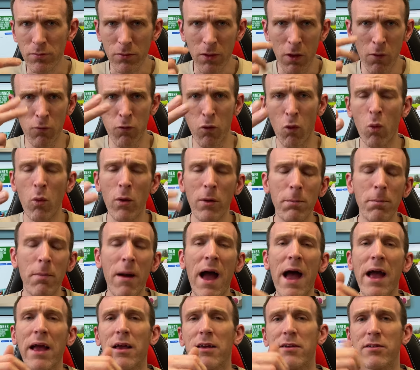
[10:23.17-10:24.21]
forward,
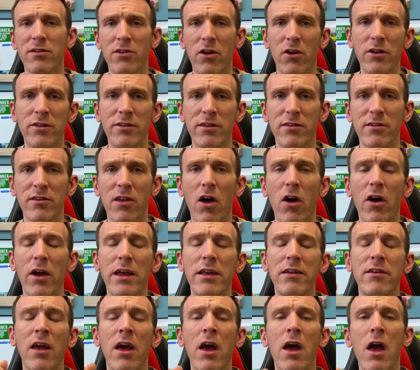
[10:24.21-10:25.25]
back, side to
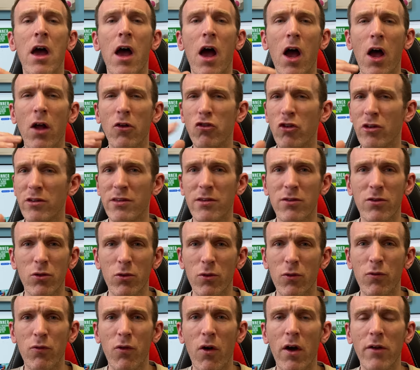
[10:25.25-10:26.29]
side, just sort
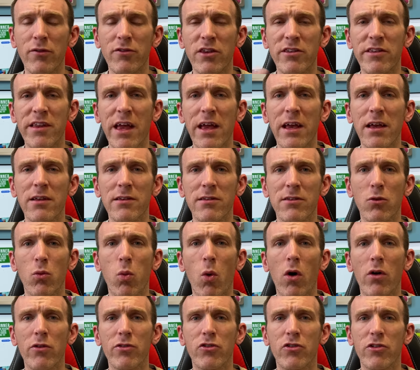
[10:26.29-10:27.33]
of 5 to 10
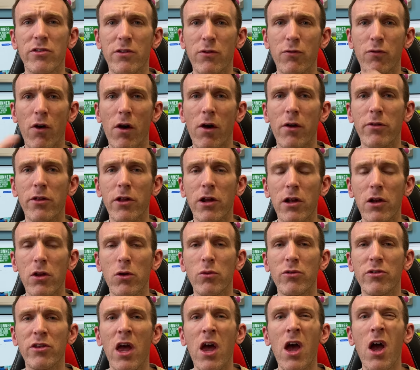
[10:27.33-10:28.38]
squats just to fire up the
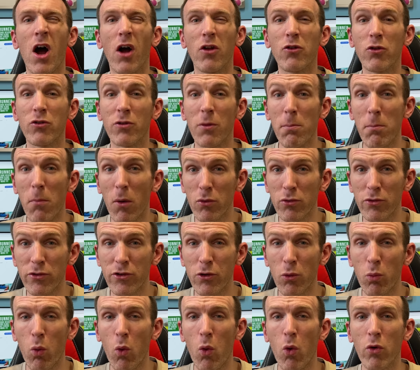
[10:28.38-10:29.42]
glutes. I do some
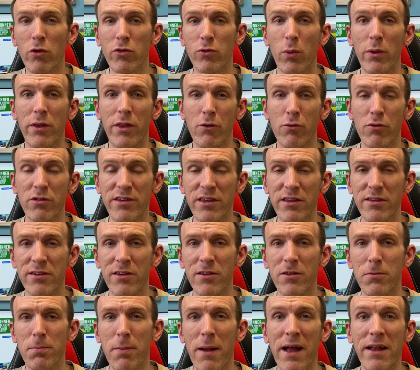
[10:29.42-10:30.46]
monster walks with a
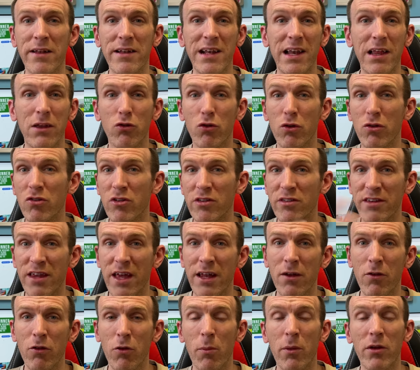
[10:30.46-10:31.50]
resistance band, literally just
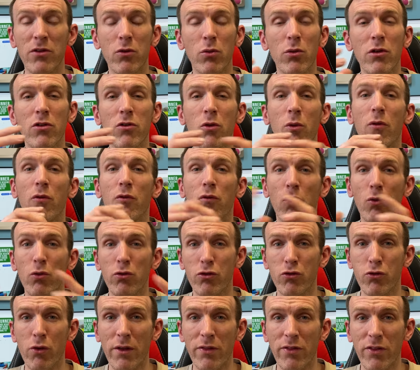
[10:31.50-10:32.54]
10 of them. I don't want to do a full
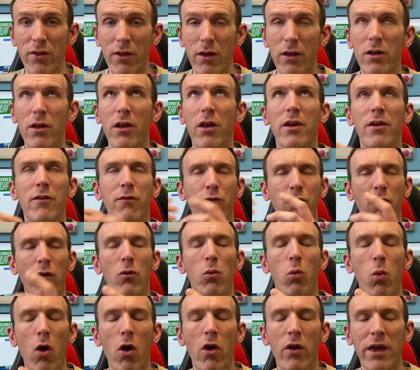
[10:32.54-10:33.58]
strength, like a full
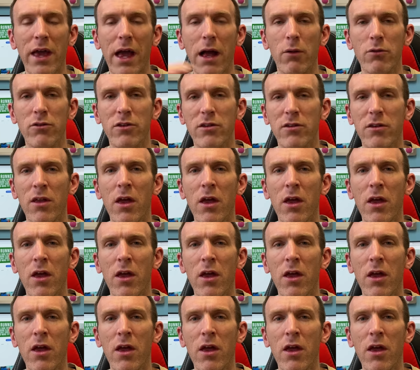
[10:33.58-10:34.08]
workout,